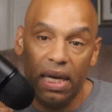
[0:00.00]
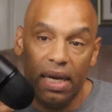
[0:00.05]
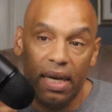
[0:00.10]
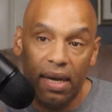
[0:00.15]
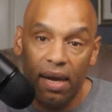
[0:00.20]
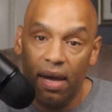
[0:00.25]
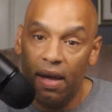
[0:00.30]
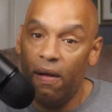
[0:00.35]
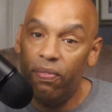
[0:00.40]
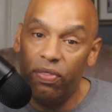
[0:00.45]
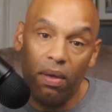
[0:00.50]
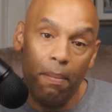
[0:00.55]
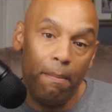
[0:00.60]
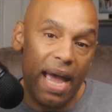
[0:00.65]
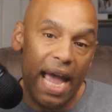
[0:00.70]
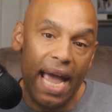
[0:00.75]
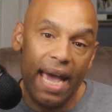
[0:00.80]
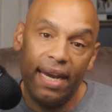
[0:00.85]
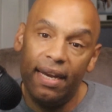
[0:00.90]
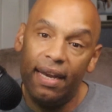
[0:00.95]
be the
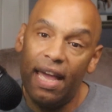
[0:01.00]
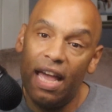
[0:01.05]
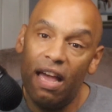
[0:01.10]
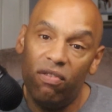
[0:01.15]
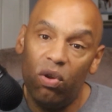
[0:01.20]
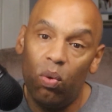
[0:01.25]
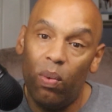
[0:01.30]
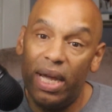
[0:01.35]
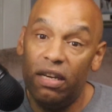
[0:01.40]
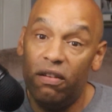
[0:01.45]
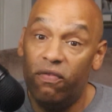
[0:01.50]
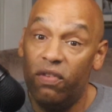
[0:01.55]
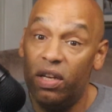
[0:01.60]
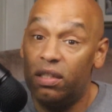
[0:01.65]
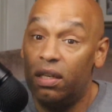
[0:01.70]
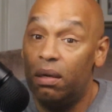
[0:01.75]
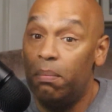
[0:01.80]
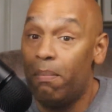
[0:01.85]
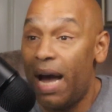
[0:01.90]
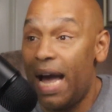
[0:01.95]
man in the heavyweight
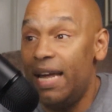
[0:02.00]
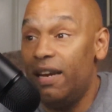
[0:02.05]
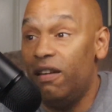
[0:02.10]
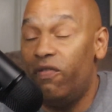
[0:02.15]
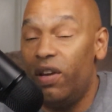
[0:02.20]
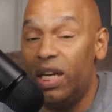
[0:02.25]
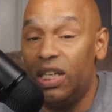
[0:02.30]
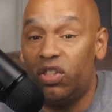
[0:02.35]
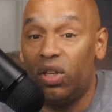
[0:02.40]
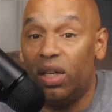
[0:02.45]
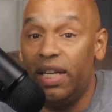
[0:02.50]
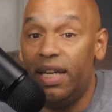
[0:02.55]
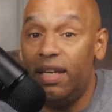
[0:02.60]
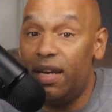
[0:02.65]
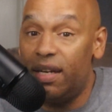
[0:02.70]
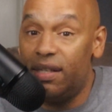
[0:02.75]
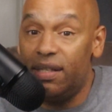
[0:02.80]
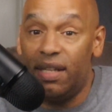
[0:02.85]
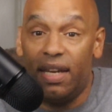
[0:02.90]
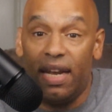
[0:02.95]
division. Might eventually,
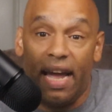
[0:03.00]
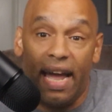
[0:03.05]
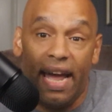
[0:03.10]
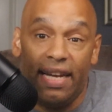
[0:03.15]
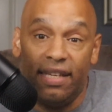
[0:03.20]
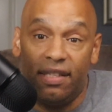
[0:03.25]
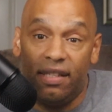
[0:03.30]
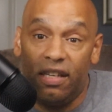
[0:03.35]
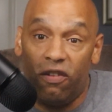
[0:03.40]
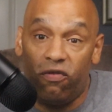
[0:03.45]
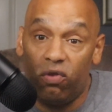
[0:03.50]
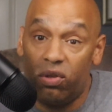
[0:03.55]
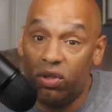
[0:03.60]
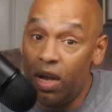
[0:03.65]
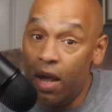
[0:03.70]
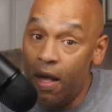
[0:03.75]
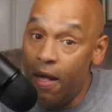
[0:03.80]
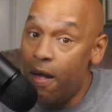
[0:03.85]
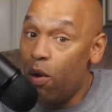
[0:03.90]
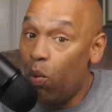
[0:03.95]
because of the age
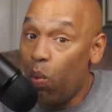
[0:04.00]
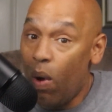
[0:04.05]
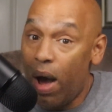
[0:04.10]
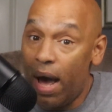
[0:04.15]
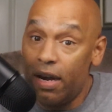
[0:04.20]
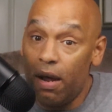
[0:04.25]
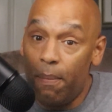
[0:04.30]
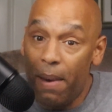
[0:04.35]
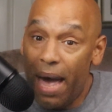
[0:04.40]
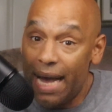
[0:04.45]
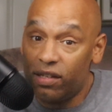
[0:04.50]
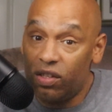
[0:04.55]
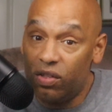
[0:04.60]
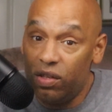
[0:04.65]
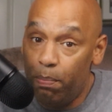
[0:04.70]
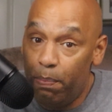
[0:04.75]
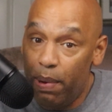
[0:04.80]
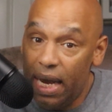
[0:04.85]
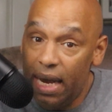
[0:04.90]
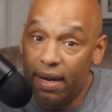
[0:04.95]
difference, wind up
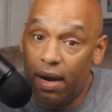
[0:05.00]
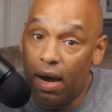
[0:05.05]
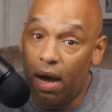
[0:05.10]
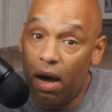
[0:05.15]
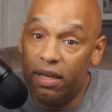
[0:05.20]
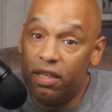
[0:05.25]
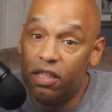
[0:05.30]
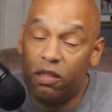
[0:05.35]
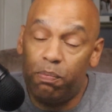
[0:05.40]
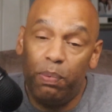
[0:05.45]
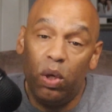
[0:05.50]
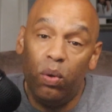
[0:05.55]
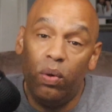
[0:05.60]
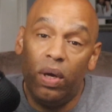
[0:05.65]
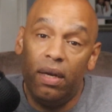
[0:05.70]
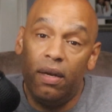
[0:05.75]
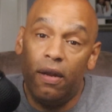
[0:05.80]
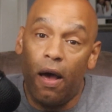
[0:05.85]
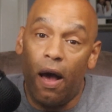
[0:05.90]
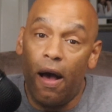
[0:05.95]
actually being an
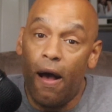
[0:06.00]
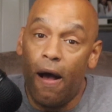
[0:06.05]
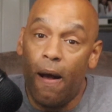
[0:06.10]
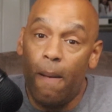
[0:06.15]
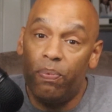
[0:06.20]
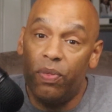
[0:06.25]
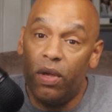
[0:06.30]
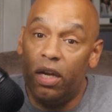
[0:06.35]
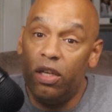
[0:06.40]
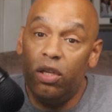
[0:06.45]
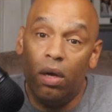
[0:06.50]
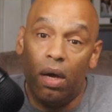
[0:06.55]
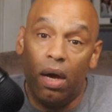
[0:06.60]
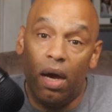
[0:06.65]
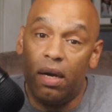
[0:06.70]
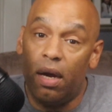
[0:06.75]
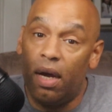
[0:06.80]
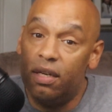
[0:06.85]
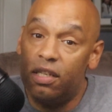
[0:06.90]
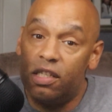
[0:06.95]
undisputed
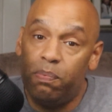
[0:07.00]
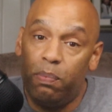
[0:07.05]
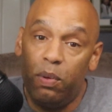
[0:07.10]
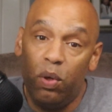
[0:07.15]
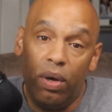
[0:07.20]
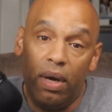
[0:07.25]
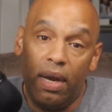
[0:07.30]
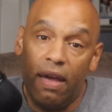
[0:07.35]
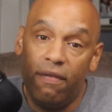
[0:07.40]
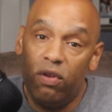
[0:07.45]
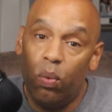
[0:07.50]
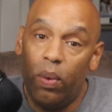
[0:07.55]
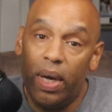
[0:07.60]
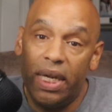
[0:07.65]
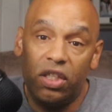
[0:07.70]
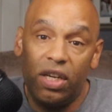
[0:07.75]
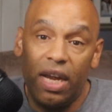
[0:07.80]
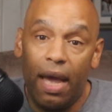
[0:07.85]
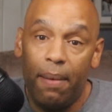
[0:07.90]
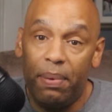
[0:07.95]

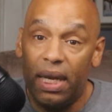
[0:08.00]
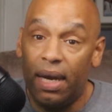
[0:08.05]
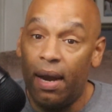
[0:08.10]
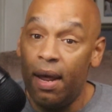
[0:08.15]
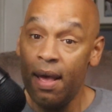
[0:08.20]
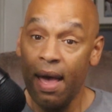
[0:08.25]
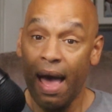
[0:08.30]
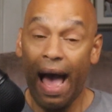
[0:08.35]
heavyweight champion.